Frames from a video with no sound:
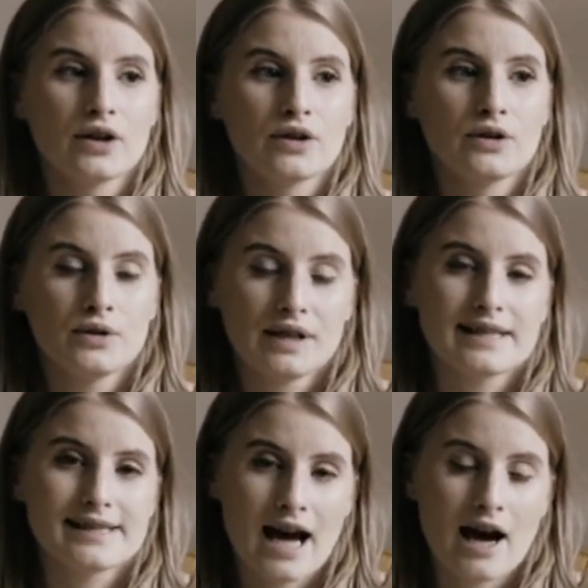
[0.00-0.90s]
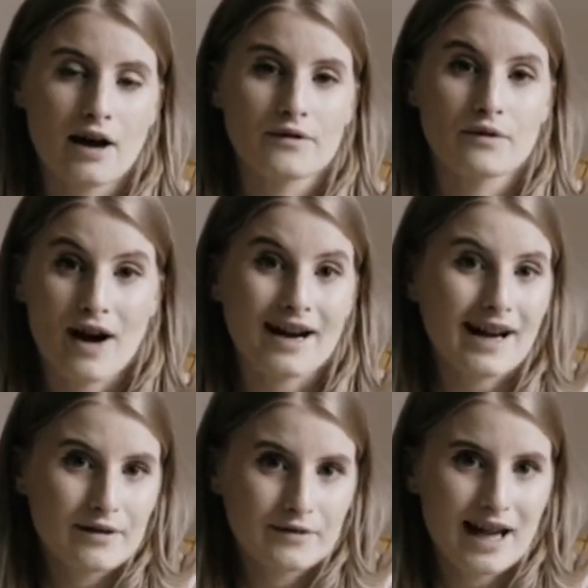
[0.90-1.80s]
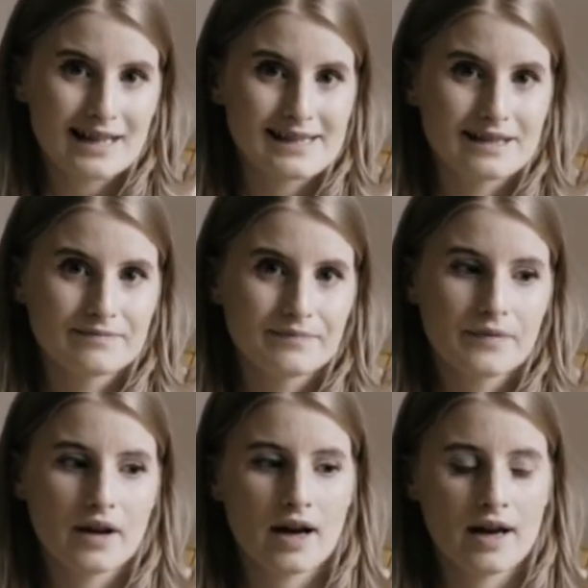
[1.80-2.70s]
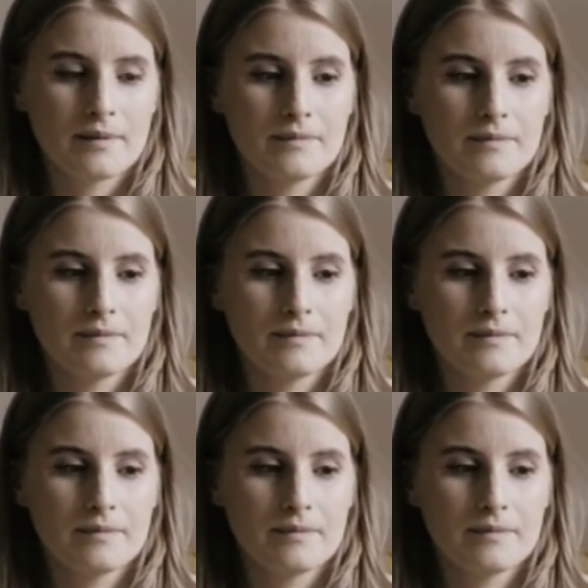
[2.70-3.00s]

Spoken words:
you need to have the right kind of lighting.